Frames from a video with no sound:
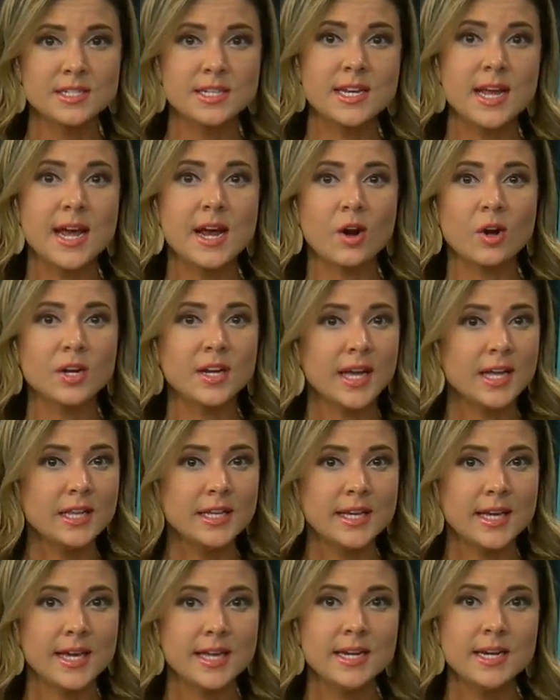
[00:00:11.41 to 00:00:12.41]
Today, our
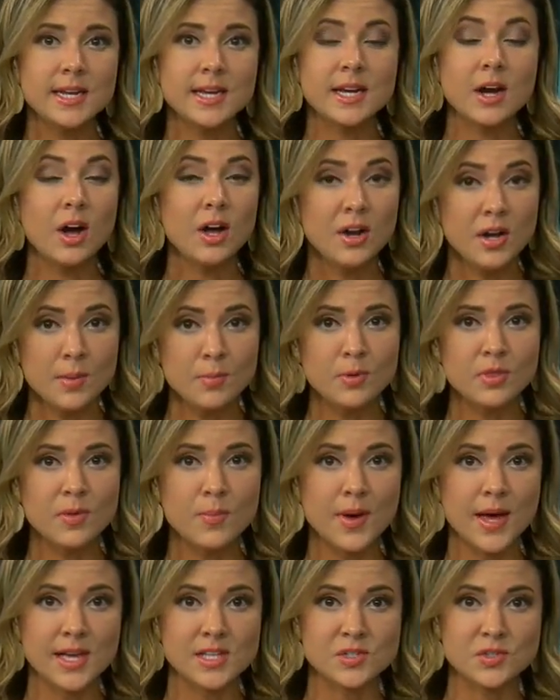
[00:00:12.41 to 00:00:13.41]
Kelly Kennedy caught up
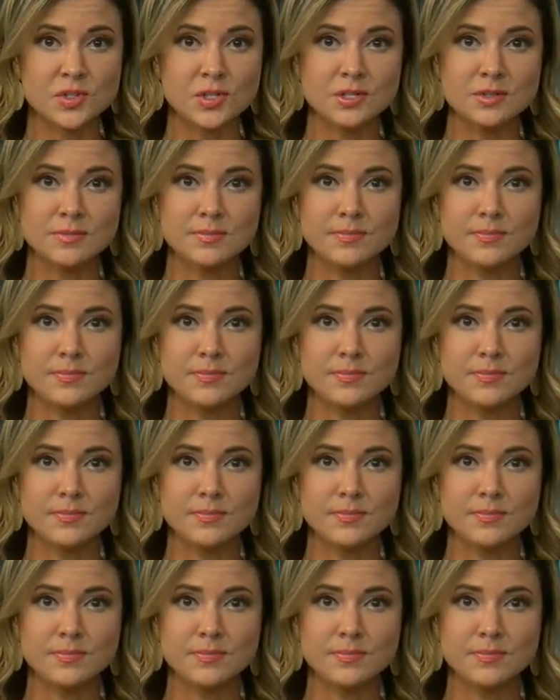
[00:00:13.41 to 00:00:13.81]
with the pastor.